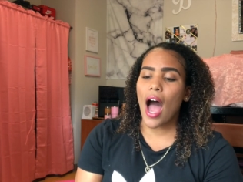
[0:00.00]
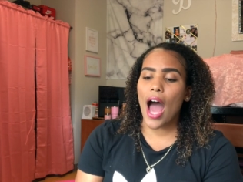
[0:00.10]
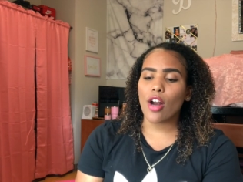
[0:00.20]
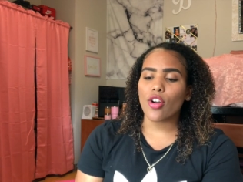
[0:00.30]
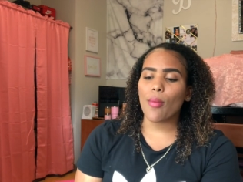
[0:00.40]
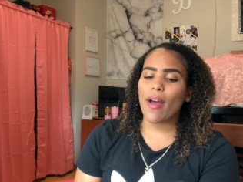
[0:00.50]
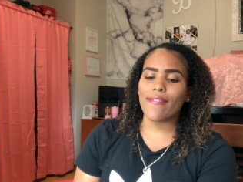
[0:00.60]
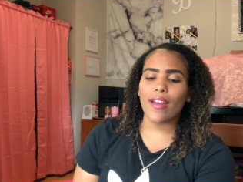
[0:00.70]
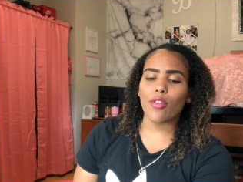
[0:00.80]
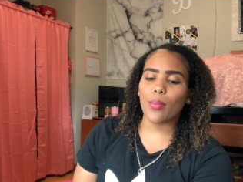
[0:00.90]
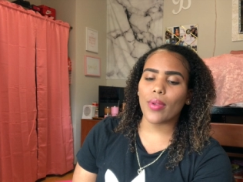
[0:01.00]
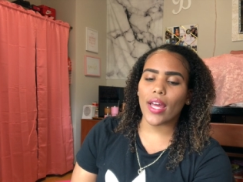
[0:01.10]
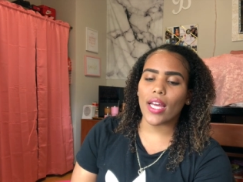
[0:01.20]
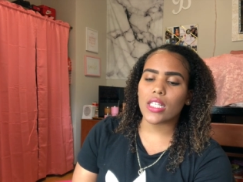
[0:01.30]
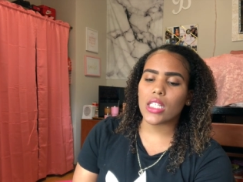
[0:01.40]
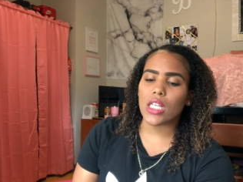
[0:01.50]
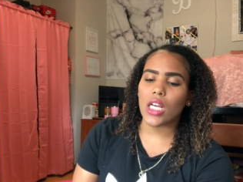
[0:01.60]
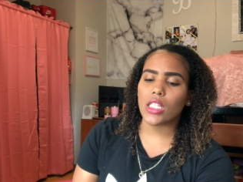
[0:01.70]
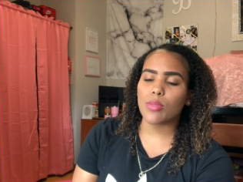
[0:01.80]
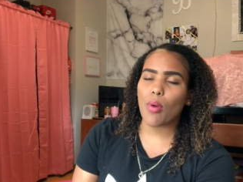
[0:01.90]
I don't know, my favorite place
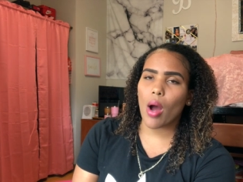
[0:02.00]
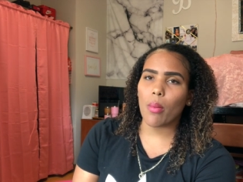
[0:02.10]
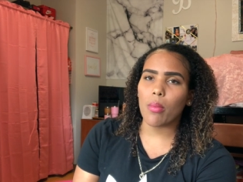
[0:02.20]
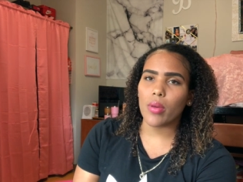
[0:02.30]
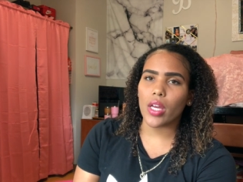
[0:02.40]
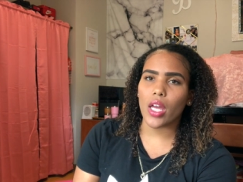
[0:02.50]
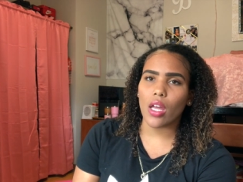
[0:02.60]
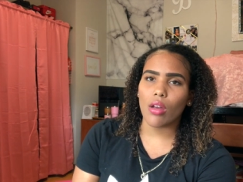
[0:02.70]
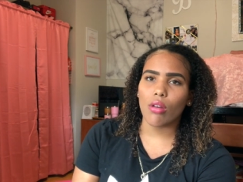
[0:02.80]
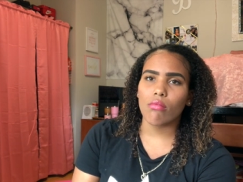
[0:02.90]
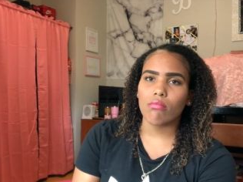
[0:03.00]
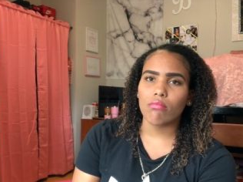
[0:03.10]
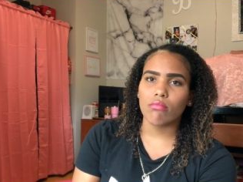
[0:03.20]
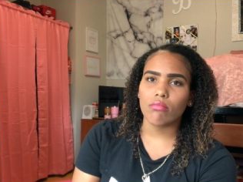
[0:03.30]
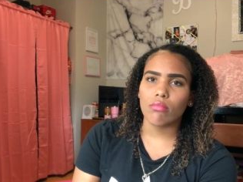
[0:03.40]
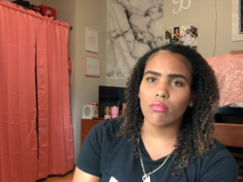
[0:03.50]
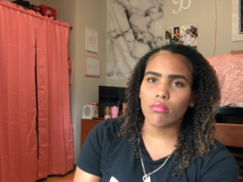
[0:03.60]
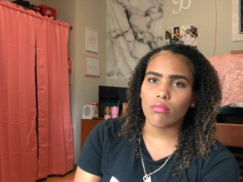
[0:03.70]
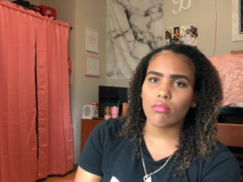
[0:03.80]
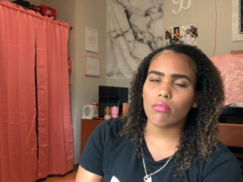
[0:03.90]
is probably
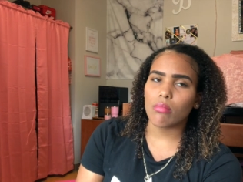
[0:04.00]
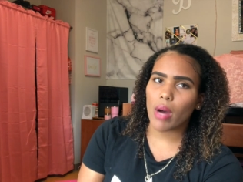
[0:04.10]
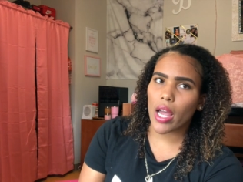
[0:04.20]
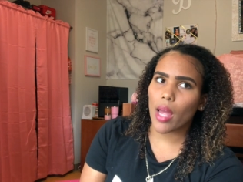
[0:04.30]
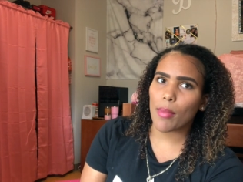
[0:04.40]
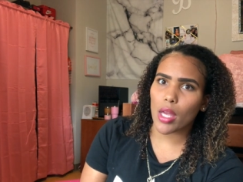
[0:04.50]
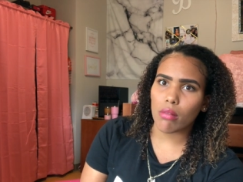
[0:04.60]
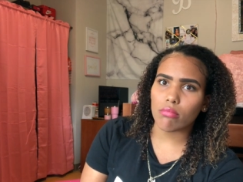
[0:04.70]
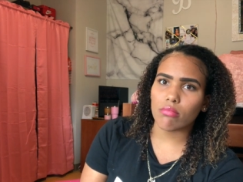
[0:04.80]
Miami.